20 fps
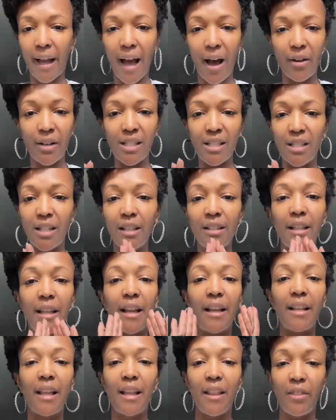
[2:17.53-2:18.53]
There's
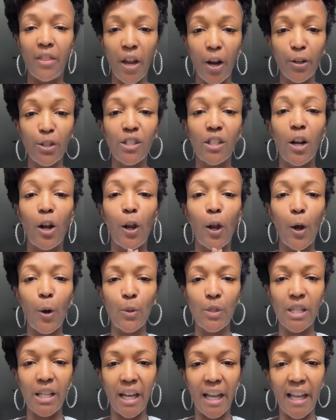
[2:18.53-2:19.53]
nothing there to
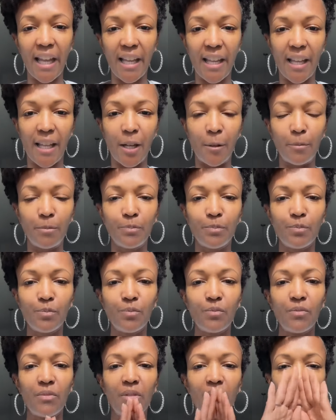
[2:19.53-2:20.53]
close it in
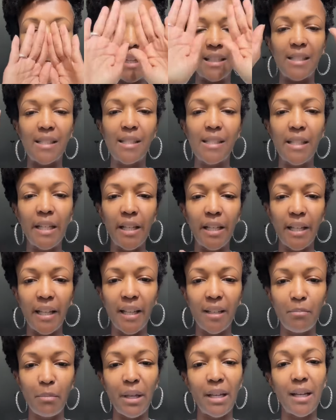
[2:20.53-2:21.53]
and seal
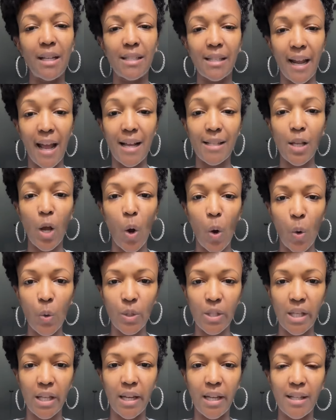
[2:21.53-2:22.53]
it because it has holes
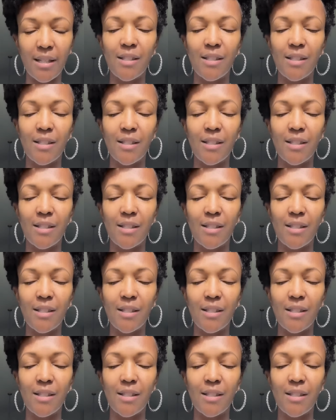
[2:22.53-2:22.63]
in it.